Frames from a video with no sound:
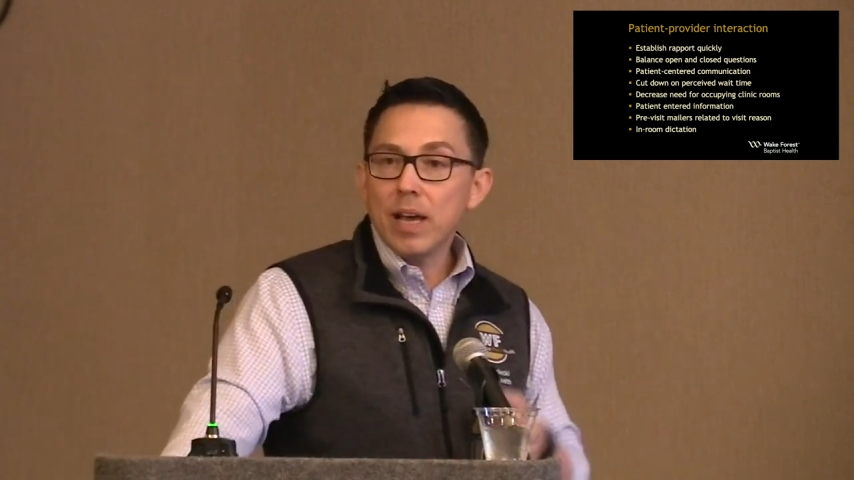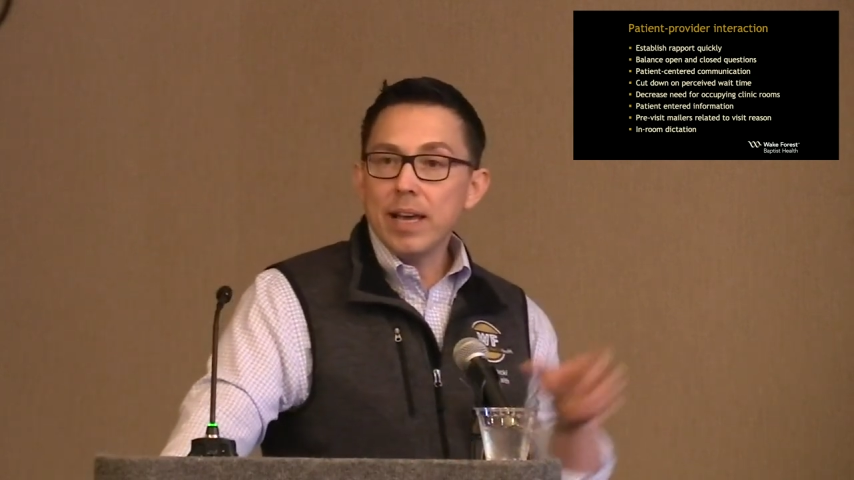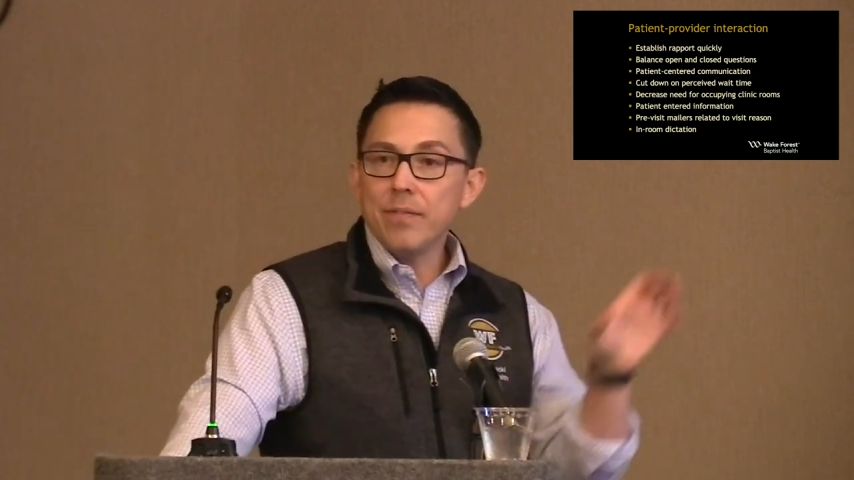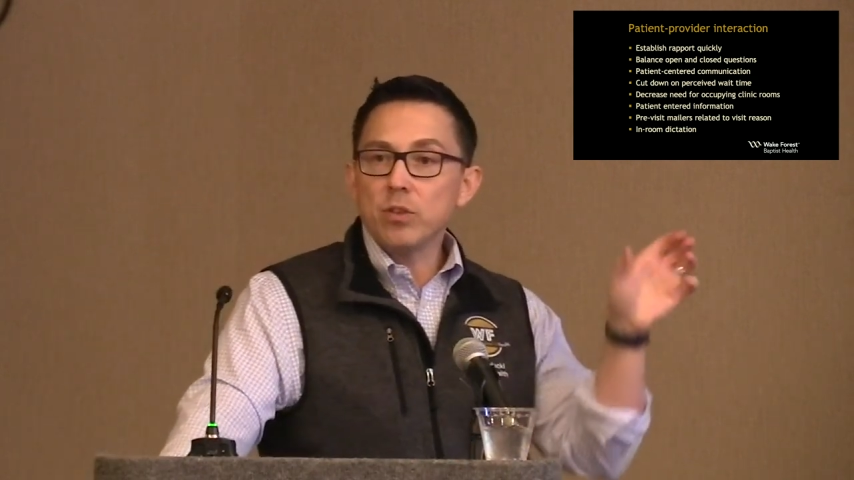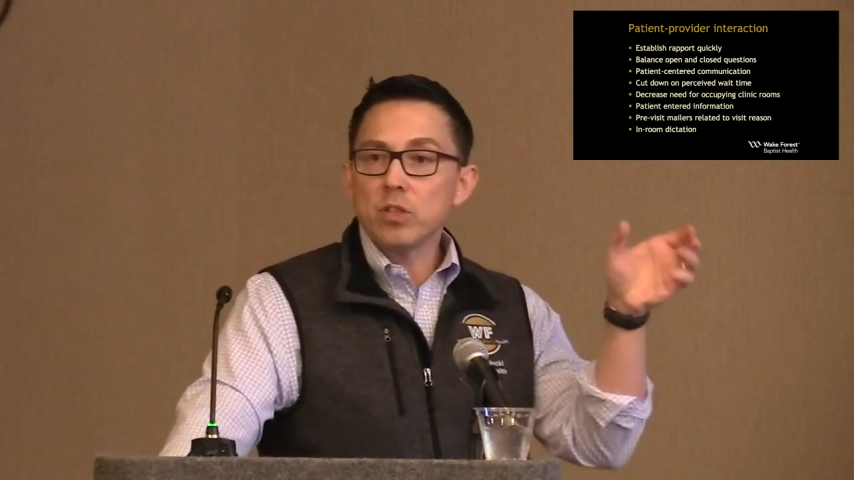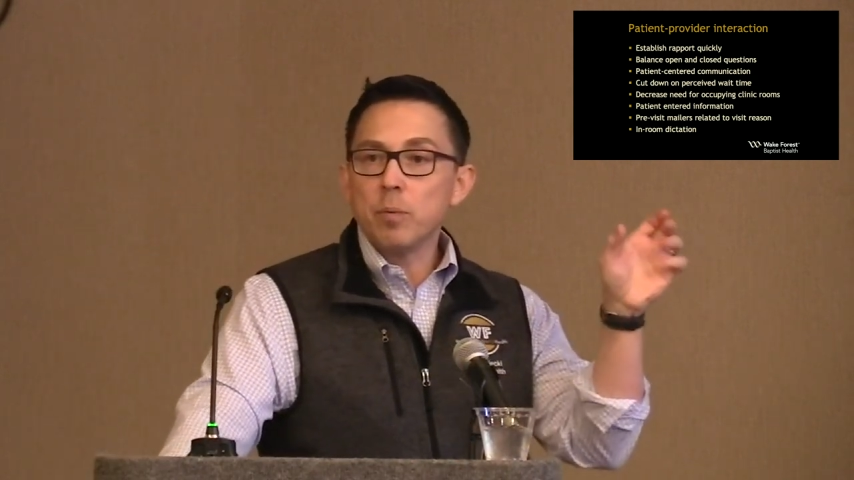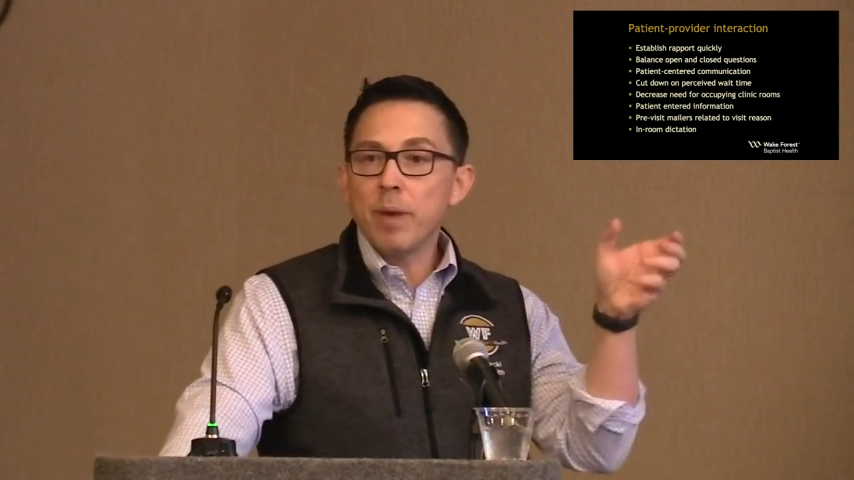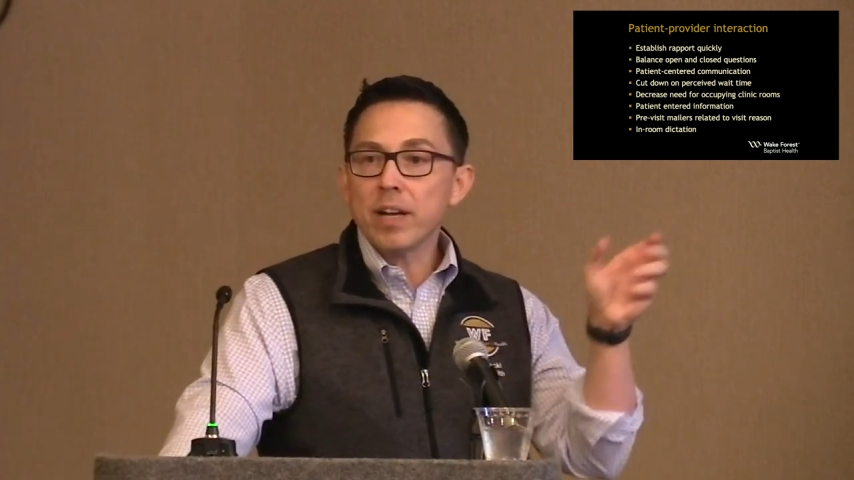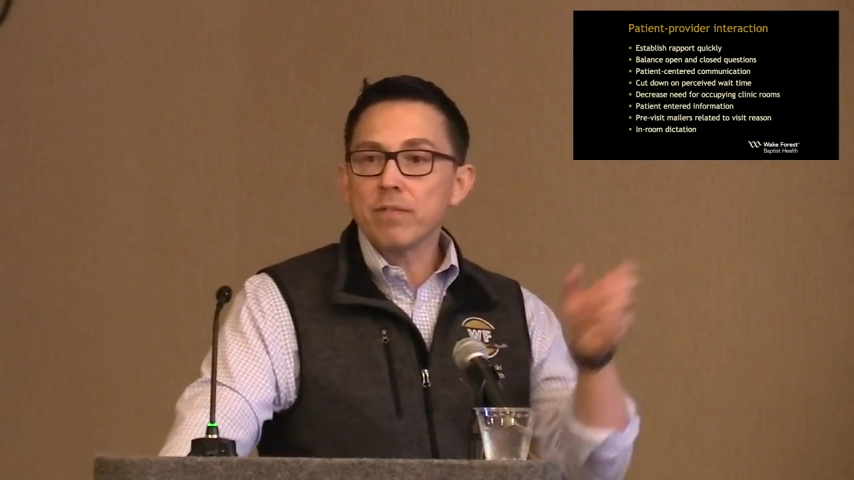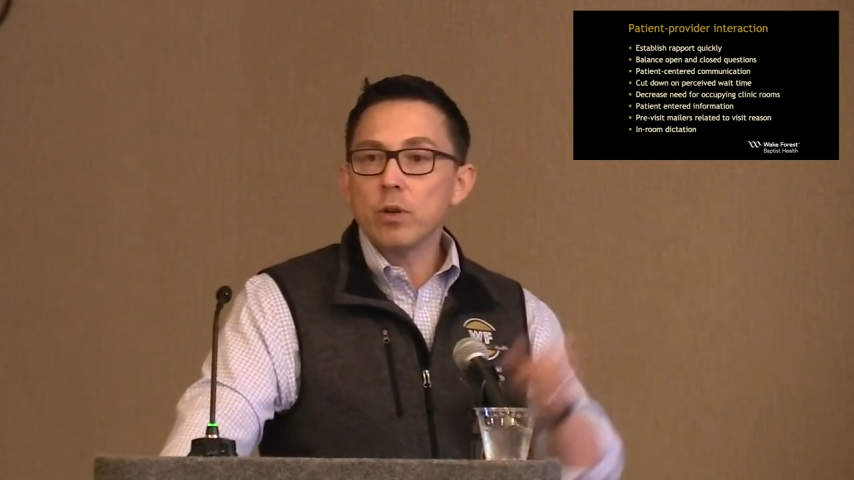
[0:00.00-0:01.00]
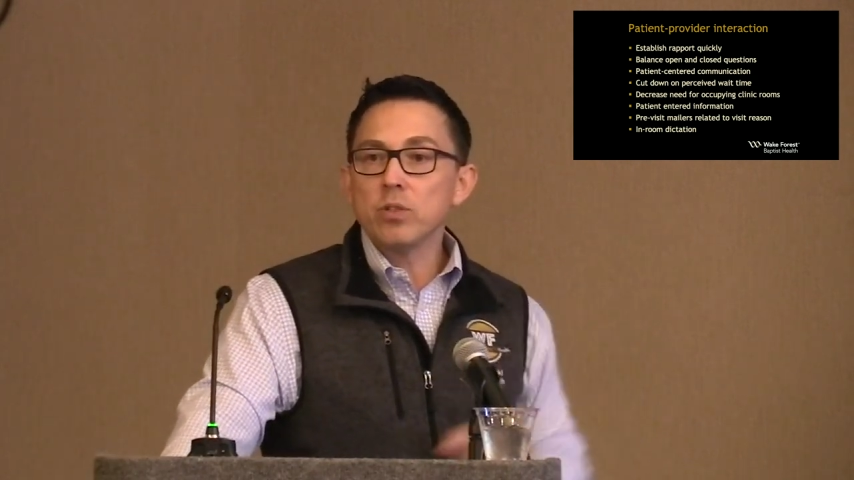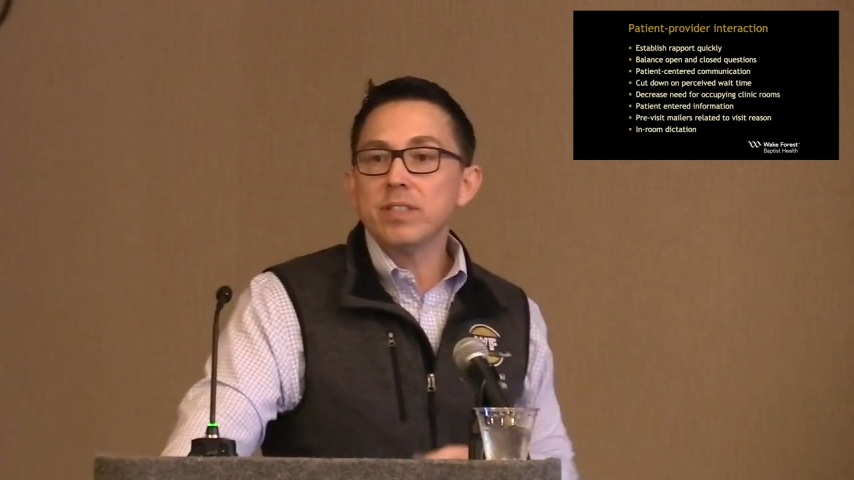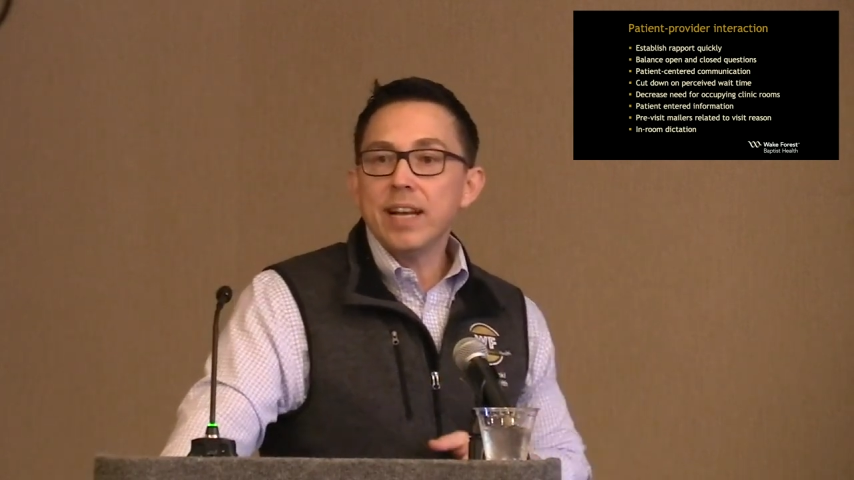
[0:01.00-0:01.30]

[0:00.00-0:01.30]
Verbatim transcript: I have those little microphones